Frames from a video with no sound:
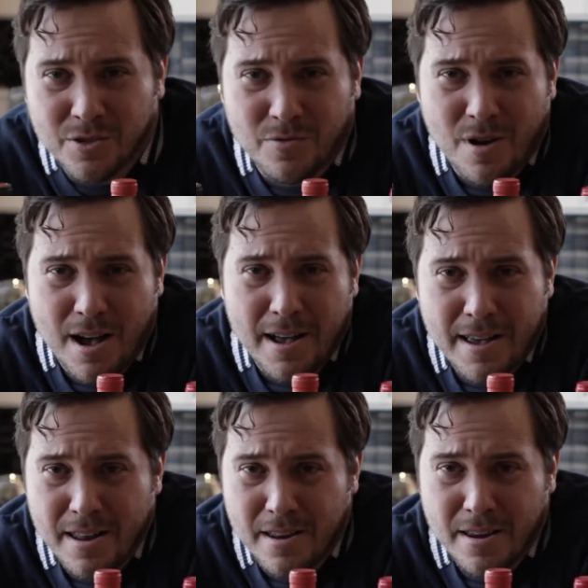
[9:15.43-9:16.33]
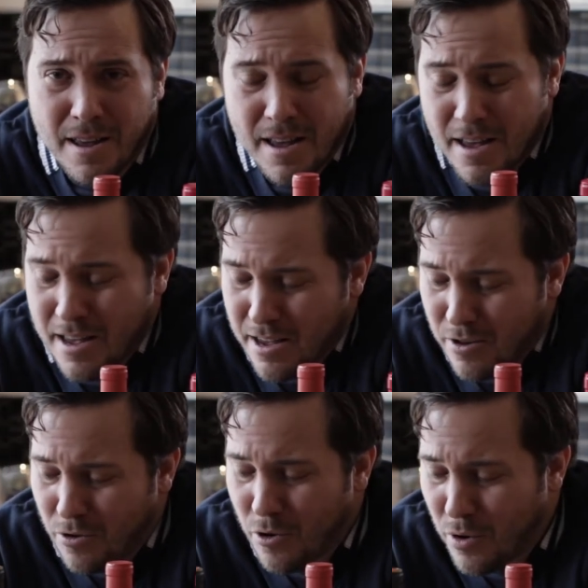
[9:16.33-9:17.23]
Syrah and
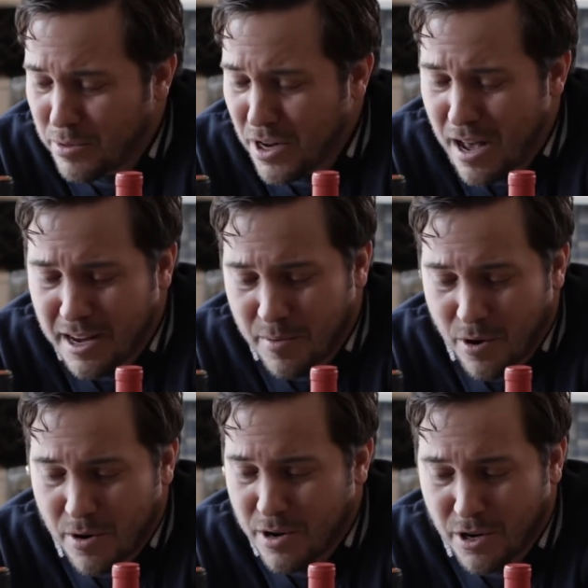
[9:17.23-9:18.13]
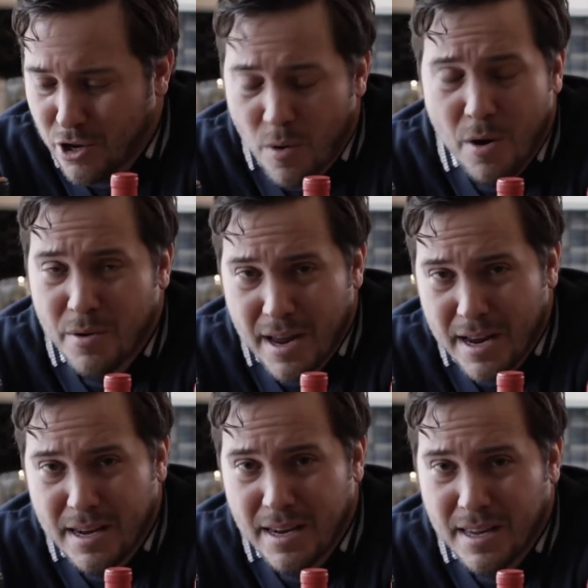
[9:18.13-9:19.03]
you don't know what I'm talking about, go out
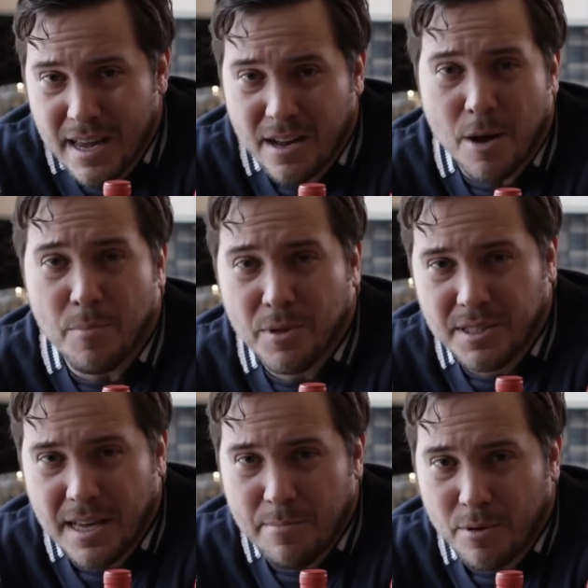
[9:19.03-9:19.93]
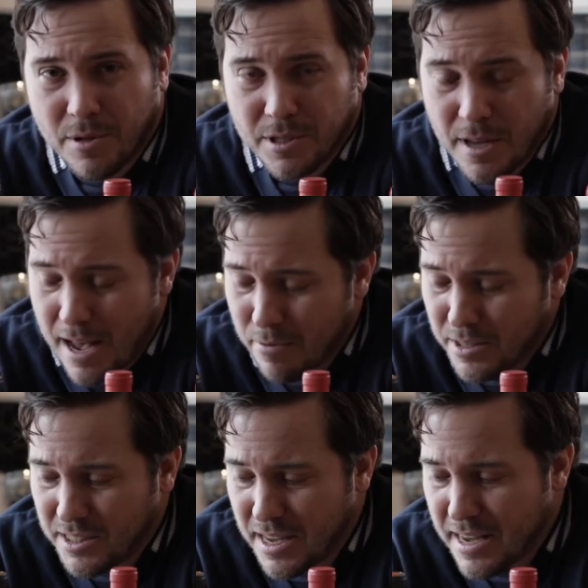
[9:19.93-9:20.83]
and get a couple examples. I
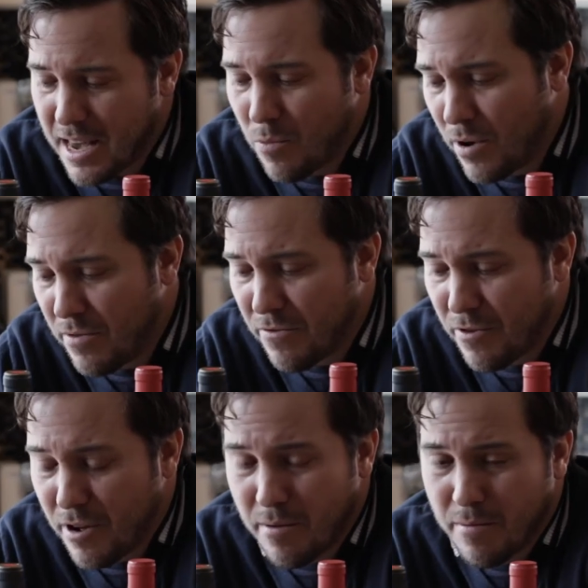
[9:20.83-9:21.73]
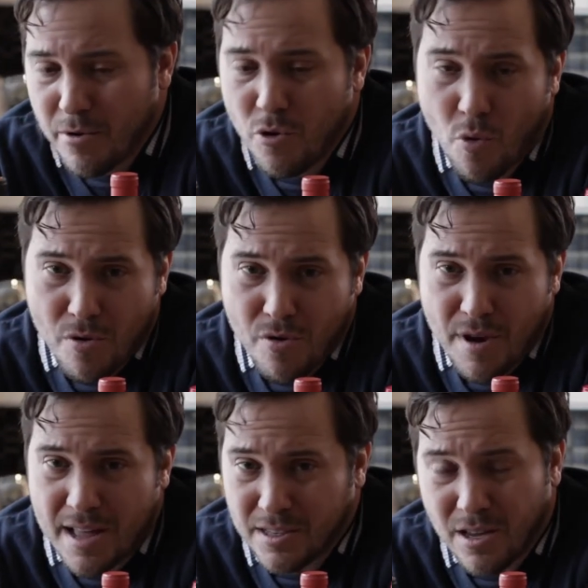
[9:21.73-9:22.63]
would say get one from
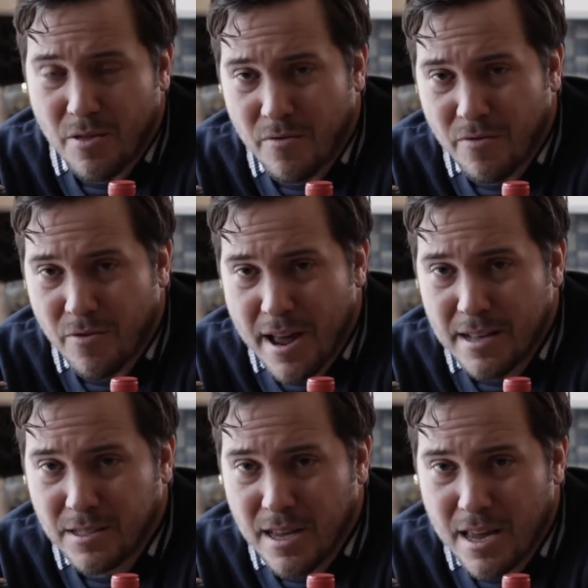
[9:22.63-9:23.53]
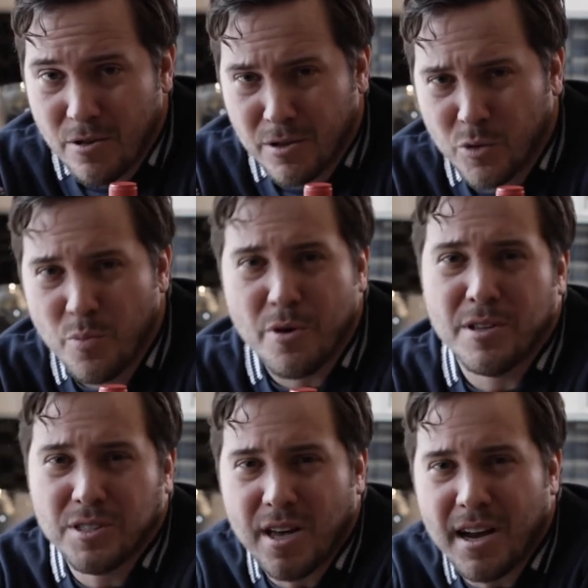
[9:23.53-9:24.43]
northern and southern France and you'll
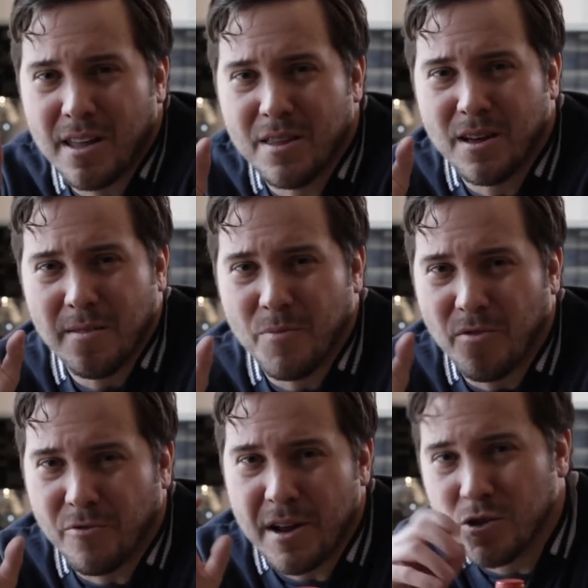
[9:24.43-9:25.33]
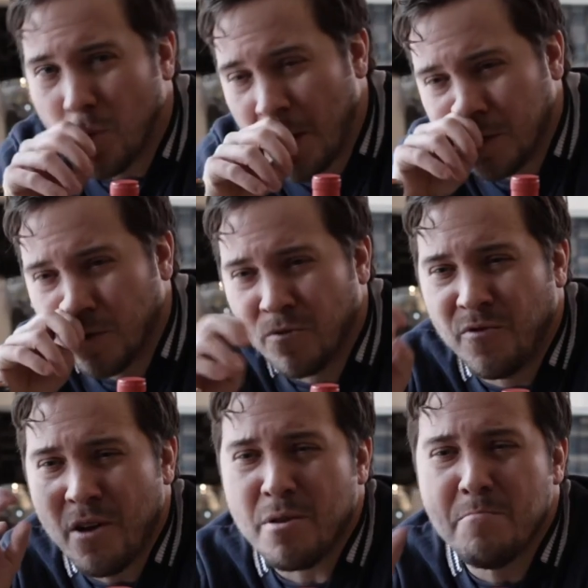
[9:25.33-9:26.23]
experience kind of the French wine. They're
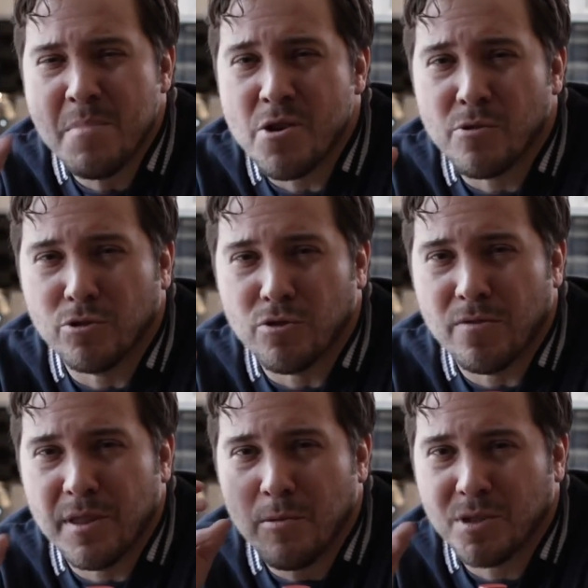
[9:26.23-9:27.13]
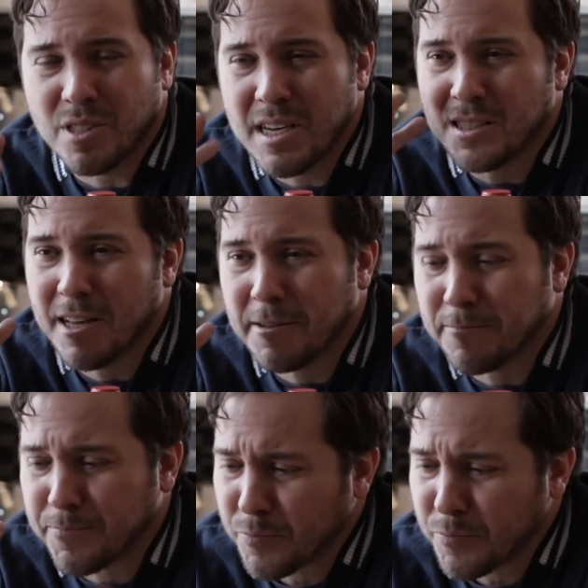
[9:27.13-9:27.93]
very mineral driven. They almost taste like